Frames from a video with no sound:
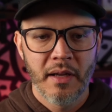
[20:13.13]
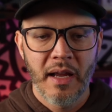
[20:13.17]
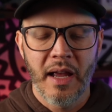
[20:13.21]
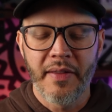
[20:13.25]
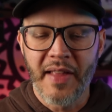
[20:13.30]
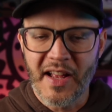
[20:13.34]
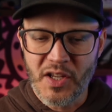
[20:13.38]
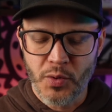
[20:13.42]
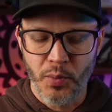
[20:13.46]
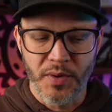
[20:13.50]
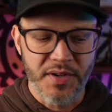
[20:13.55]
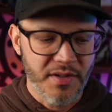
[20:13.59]
And
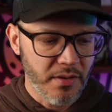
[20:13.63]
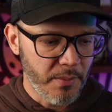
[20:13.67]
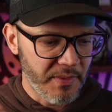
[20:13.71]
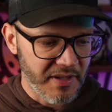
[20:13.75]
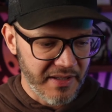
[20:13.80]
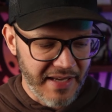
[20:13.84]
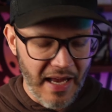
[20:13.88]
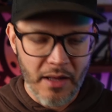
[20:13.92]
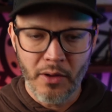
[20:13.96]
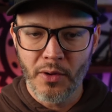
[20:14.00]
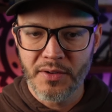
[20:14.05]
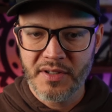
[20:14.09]
that's where someone
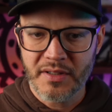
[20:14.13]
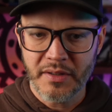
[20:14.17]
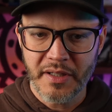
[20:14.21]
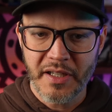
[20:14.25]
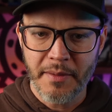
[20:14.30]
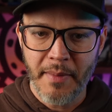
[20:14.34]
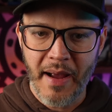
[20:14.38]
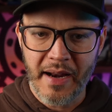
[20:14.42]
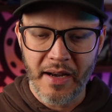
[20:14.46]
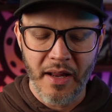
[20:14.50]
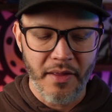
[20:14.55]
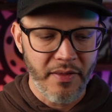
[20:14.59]
downloads a
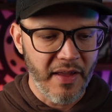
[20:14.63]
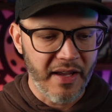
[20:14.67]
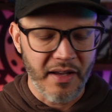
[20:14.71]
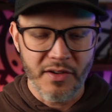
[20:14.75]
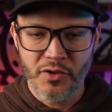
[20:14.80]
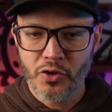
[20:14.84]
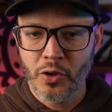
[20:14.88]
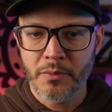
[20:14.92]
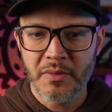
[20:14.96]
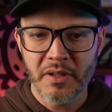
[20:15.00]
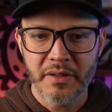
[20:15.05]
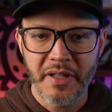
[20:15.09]
lead magnet, they
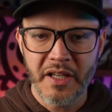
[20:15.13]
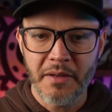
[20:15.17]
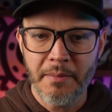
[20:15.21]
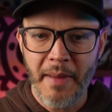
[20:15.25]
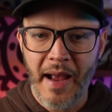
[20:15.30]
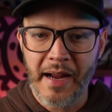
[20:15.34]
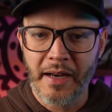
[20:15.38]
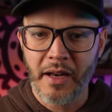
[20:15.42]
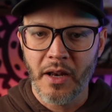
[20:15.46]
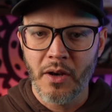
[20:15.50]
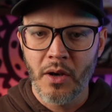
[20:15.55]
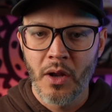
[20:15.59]
consume the lead
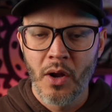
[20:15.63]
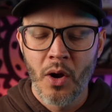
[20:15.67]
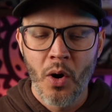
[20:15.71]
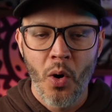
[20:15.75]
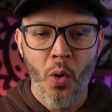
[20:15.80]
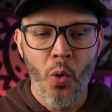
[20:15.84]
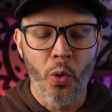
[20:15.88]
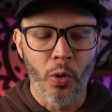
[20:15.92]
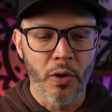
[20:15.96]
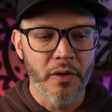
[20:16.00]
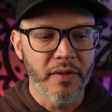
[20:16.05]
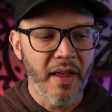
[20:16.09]
magnet,
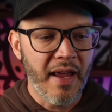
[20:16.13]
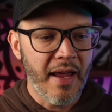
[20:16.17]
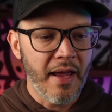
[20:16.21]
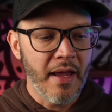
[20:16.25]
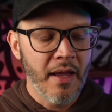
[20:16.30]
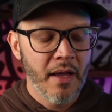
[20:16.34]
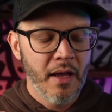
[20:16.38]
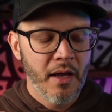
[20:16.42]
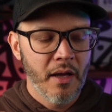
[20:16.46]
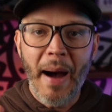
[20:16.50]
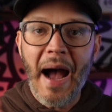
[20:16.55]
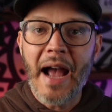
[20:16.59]
or
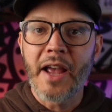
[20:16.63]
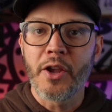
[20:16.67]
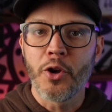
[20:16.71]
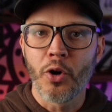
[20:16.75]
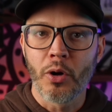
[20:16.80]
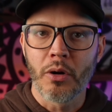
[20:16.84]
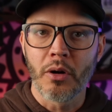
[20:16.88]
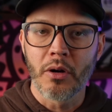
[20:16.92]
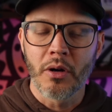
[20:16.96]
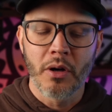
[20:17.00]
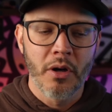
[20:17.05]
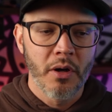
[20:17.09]
they buy
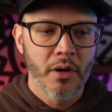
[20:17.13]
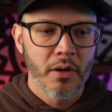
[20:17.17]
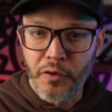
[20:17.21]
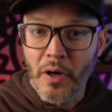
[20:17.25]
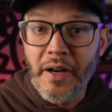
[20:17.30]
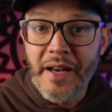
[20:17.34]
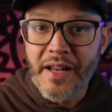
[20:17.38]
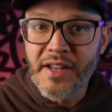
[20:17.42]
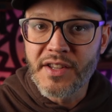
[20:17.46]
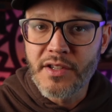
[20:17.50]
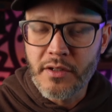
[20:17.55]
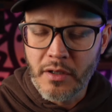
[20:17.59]
your
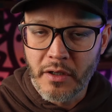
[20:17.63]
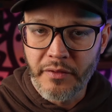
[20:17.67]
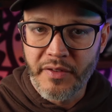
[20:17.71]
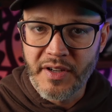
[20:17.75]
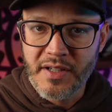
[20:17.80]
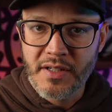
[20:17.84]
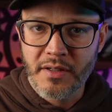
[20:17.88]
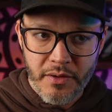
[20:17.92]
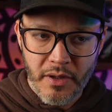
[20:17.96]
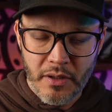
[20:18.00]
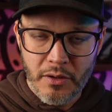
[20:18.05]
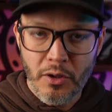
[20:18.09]
front-end
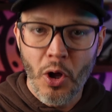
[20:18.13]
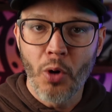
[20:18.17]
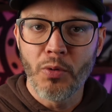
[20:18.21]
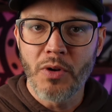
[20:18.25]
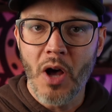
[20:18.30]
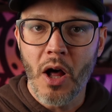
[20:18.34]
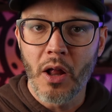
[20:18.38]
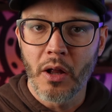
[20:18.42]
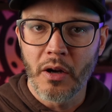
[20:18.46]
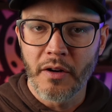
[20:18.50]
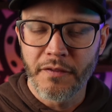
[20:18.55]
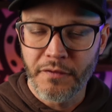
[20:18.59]
service, the
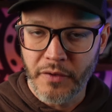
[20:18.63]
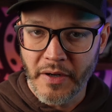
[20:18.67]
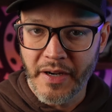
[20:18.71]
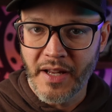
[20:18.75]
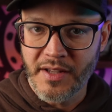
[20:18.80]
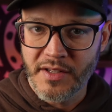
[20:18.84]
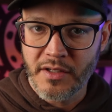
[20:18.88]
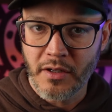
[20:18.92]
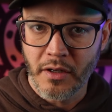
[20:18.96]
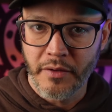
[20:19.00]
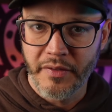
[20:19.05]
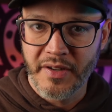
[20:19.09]
low-dollar
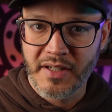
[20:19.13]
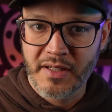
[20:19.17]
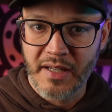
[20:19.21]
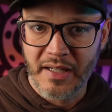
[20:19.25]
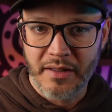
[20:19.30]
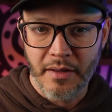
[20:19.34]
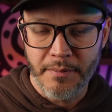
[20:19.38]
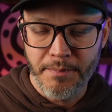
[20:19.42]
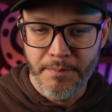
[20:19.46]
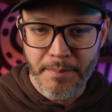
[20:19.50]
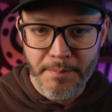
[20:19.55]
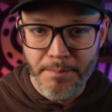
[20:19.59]
front-end service, like
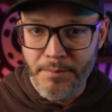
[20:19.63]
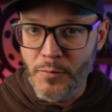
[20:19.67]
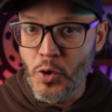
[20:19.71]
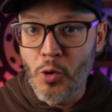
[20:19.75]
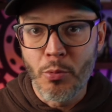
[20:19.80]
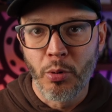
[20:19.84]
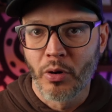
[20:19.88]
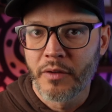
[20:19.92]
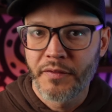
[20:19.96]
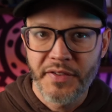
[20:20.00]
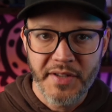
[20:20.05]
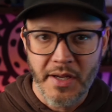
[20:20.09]
the
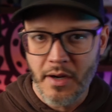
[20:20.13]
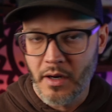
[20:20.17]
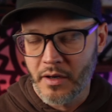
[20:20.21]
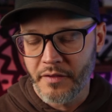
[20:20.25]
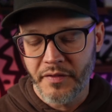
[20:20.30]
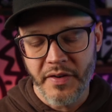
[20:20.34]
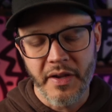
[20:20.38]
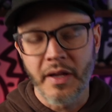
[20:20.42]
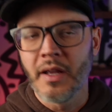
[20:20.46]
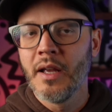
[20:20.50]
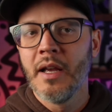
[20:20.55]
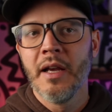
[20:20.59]
newborn
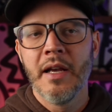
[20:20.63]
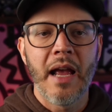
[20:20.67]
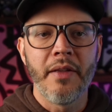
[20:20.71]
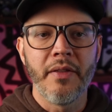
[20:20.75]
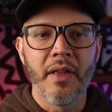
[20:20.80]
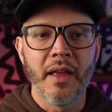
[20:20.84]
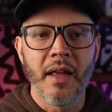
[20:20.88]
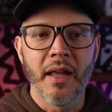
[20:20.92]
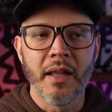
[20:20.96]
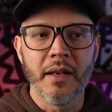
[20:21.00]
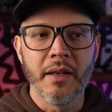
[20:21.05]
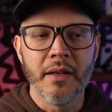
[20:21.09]
photography, and
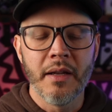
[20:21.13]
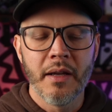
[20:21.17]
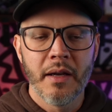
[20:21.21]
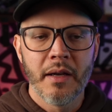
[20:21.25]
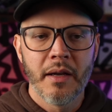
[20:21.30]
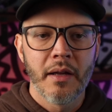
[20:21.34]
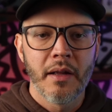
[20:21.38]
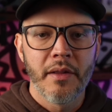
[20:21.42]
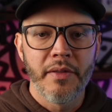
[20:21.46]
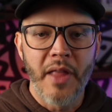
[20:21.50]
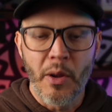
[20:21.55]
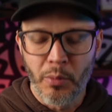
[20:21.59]
then
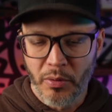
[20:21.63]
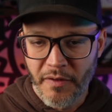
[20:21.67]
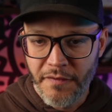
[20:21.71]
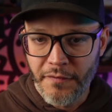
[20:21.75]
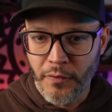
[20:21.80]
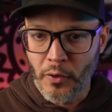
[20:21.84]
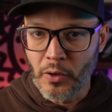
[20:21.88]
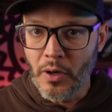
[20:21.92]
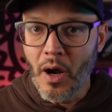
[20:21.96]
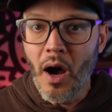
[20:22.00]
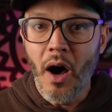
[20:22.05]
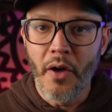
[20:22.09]
they
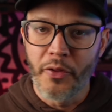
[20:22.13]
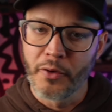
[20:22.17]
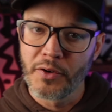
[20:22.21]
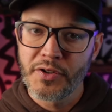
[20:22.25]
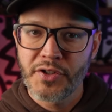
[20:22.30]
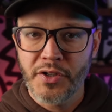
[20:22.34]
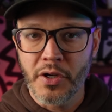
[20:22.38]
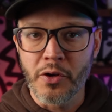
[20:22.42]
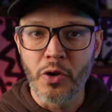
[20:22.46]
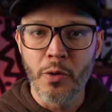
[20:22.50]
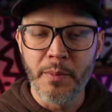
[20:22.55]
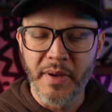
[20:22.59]
refer
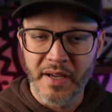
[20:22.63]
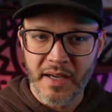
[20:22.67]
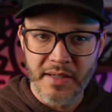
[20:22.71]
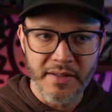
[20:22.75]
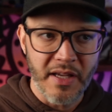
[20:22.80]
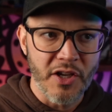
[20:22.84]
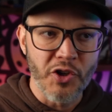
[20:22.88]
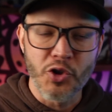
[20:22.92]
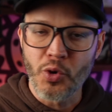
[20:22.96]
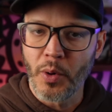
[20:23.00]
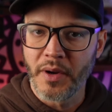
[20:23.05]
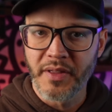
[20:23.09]
others to you because
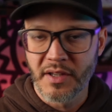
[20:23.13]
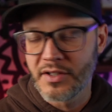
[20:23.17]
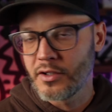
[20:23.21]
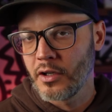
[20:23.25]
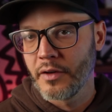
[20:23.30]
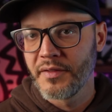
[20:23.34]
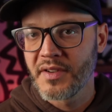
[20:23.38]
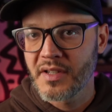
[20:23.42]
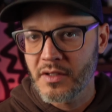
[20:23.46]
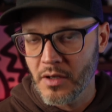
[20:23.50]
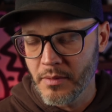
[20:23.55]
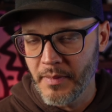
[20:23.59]
they enjoyed the
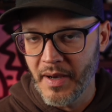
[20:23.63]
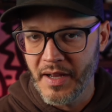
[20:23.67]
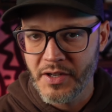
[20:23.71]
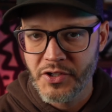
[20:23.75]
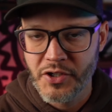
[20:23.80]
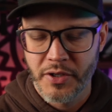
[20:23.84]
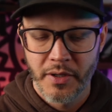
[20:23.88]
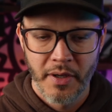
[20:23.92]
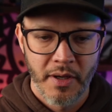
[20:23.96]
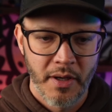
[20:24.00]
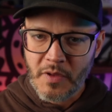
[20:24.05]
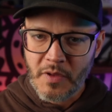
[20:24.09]
service so much.